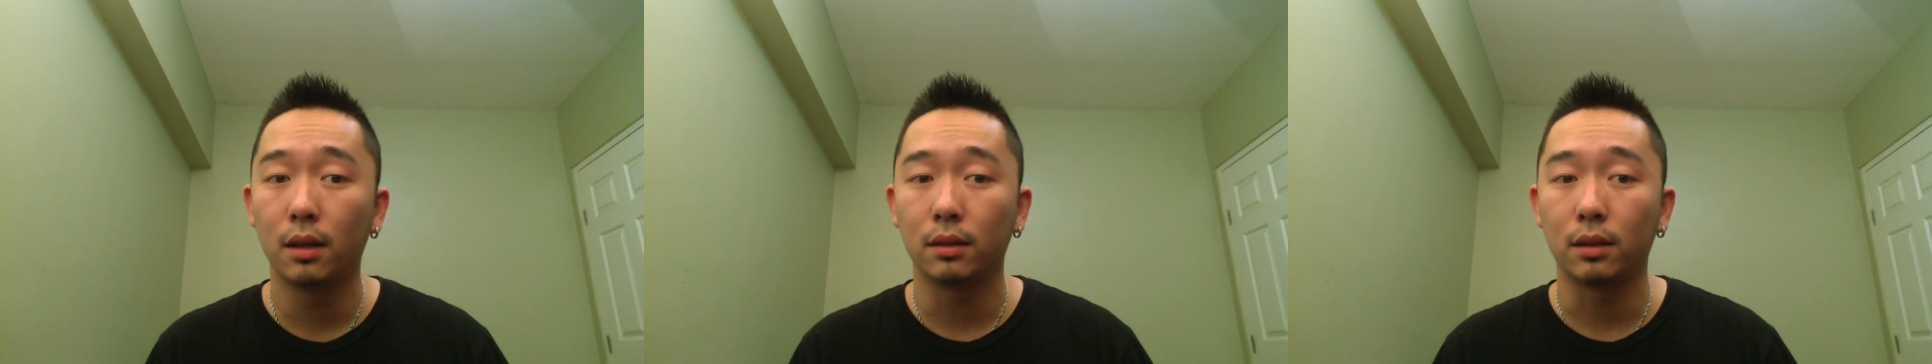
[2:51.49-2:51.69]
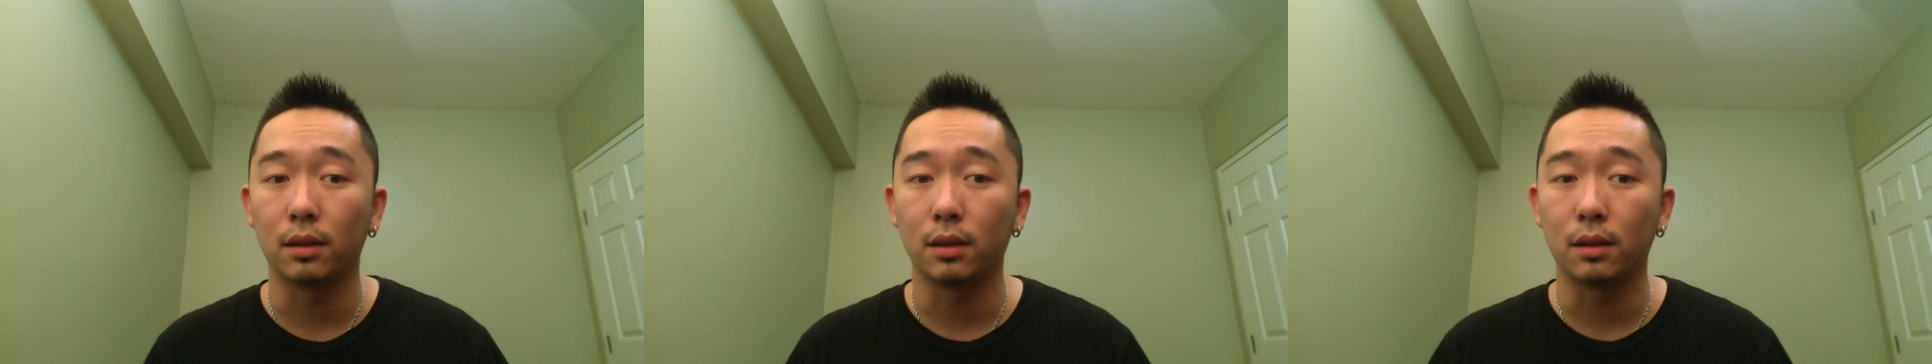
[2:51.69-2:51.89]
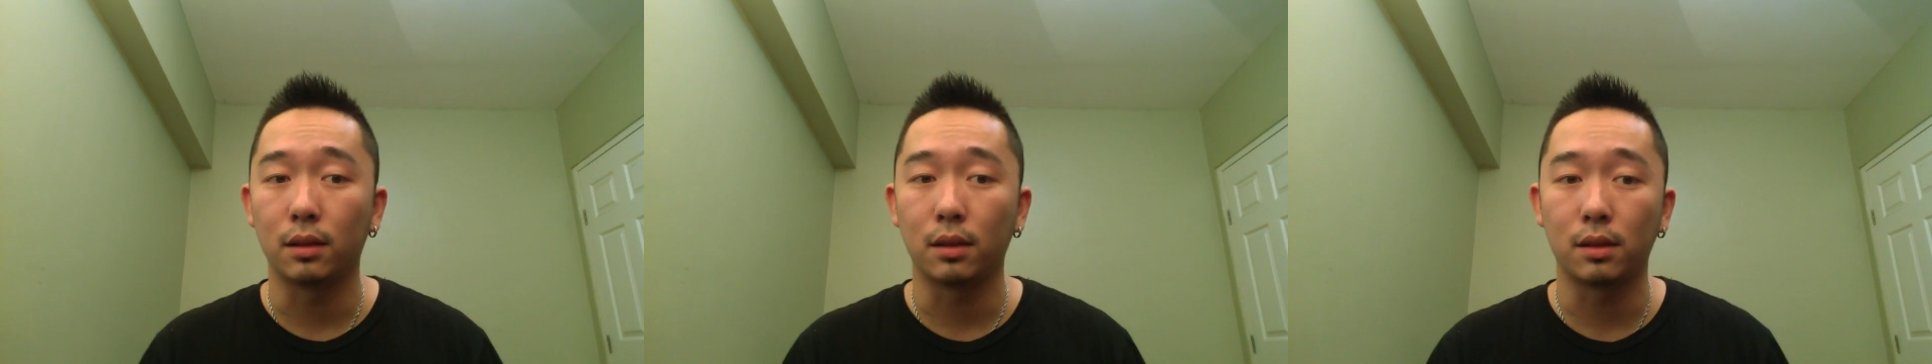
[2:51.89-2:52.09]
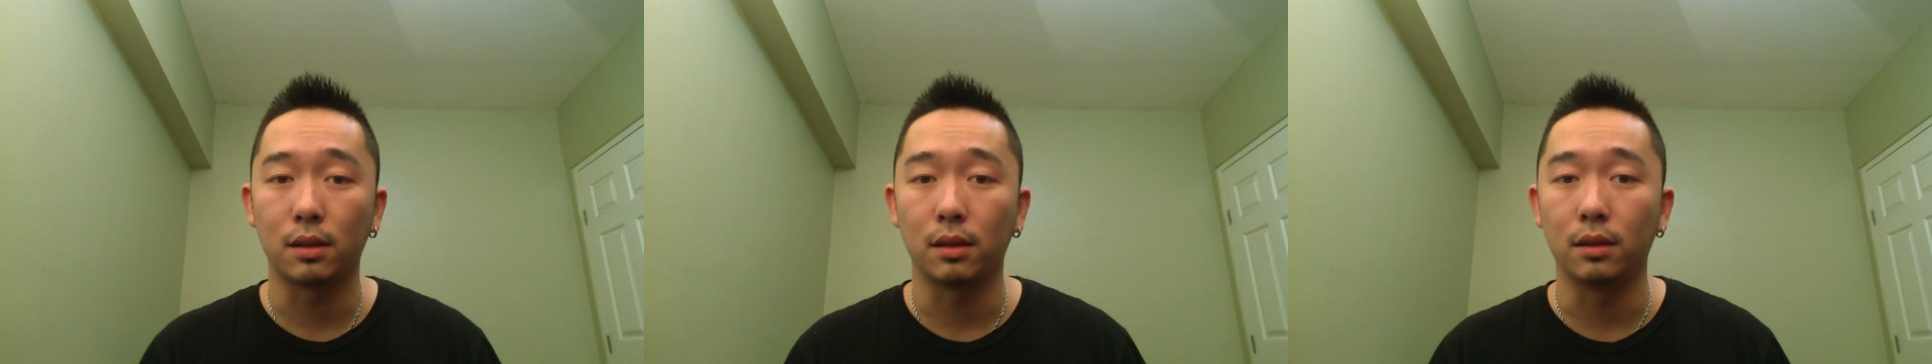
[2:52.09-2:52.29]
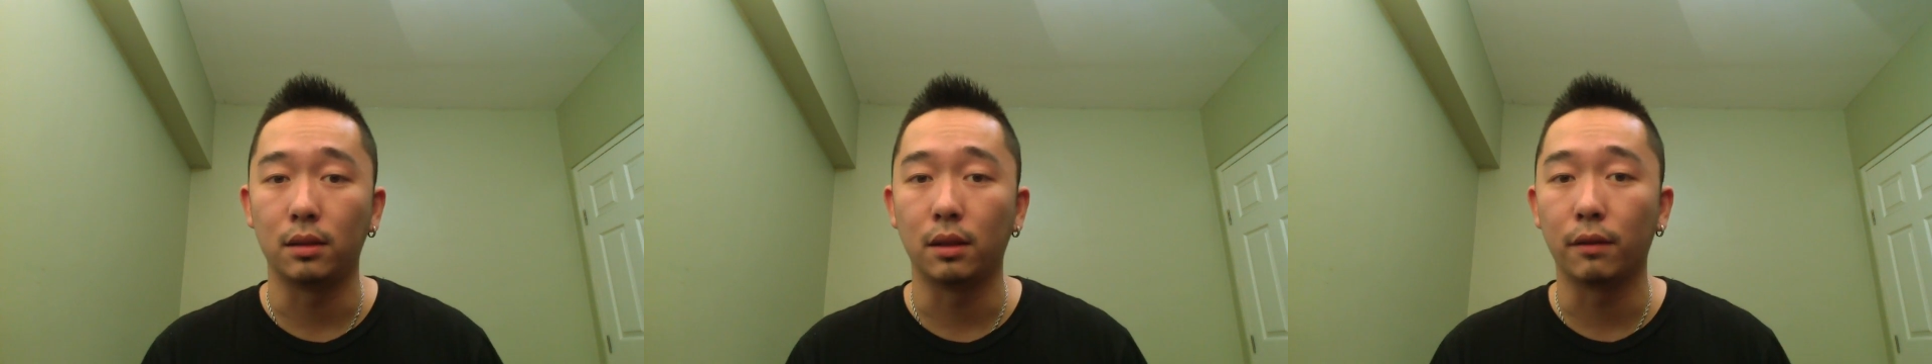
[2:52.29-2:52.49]
to
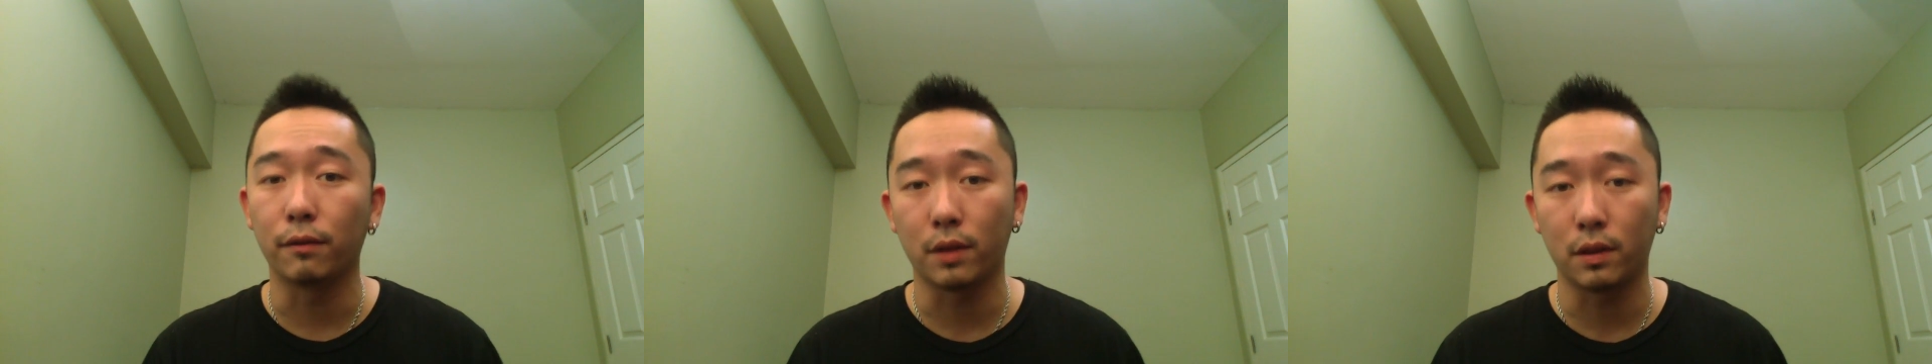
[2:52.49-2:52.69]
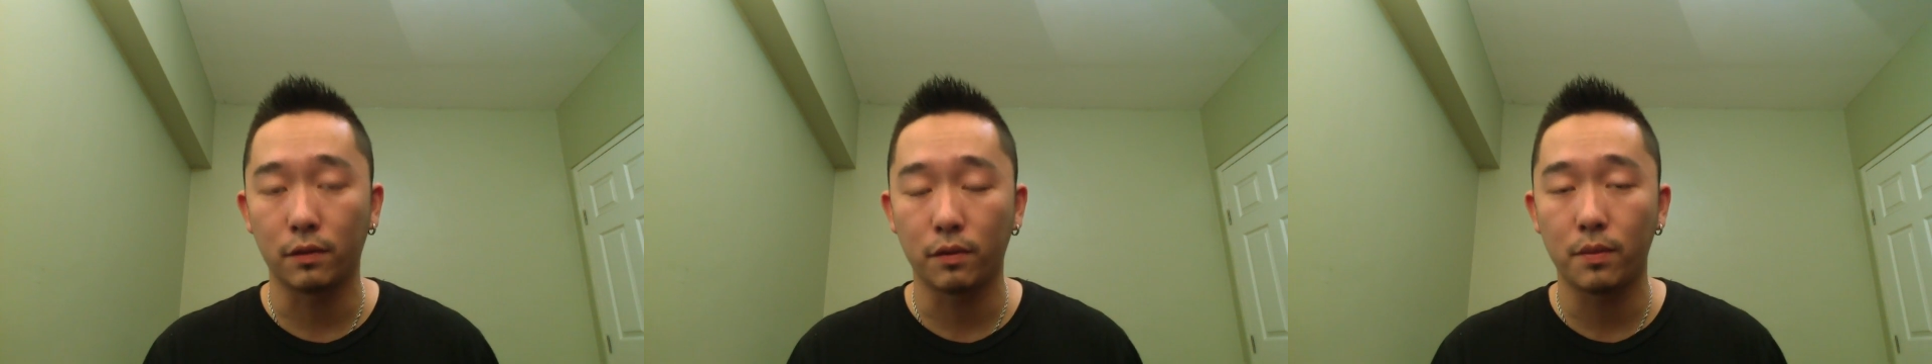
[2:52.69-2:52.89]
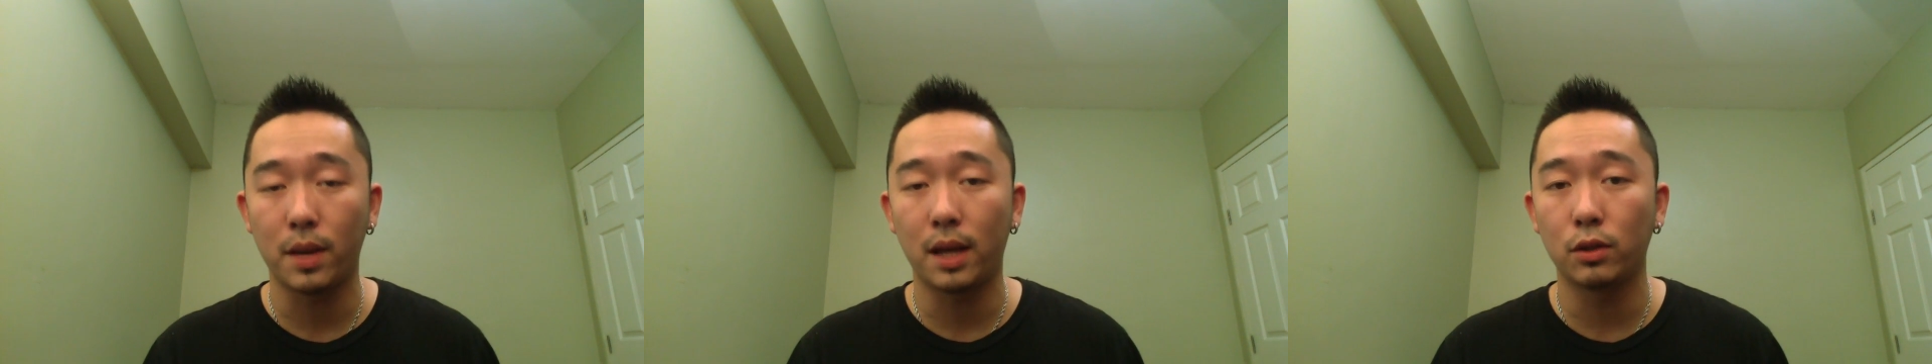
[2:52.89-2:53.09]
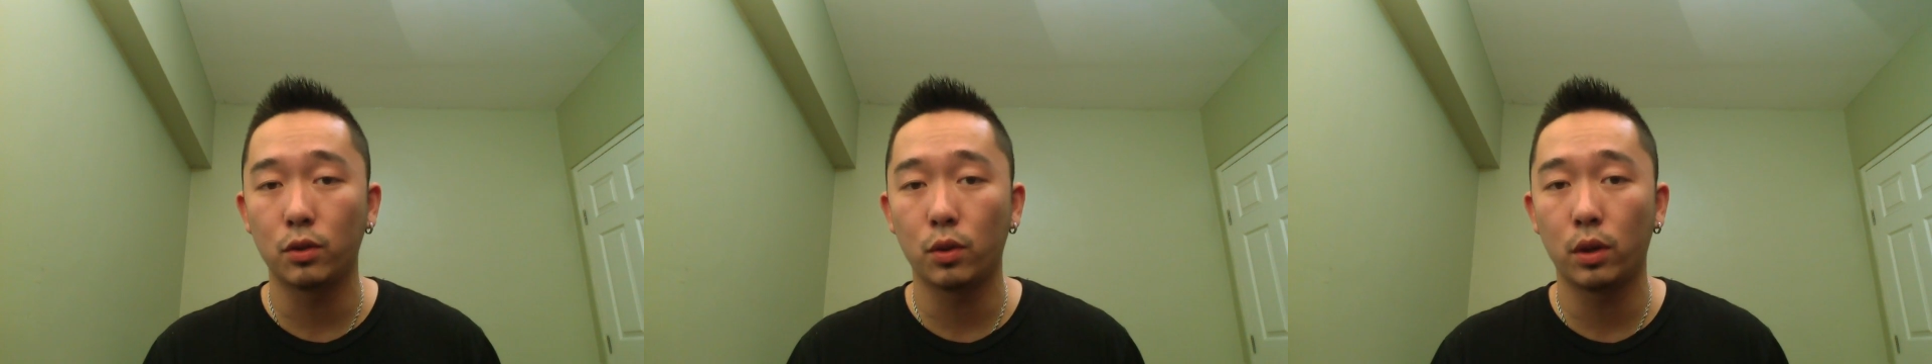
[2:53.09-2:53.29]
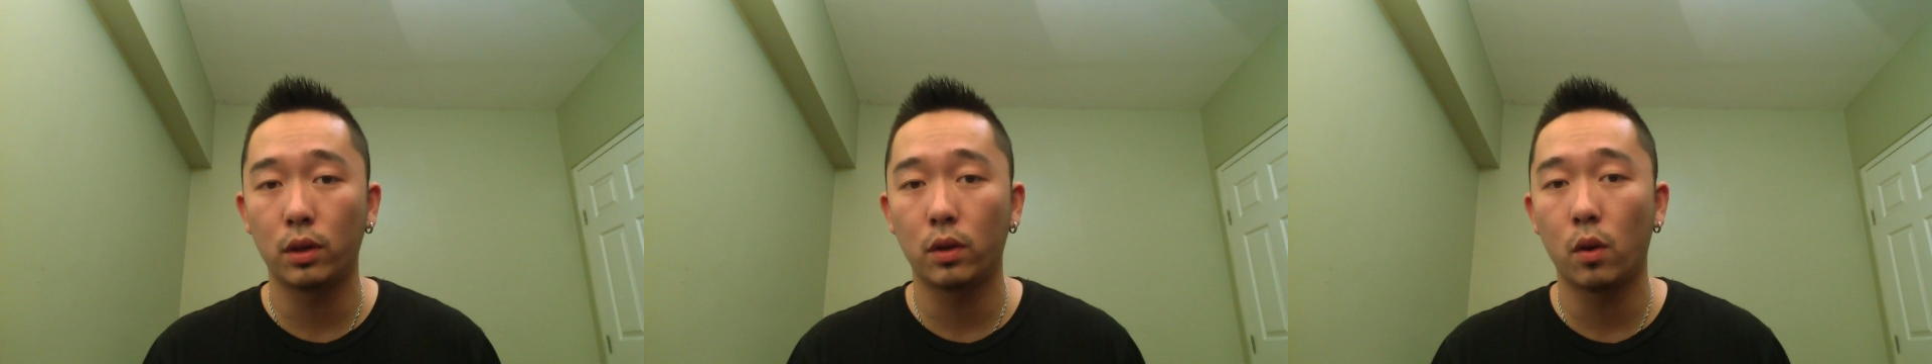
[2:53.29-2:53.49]
see different from Android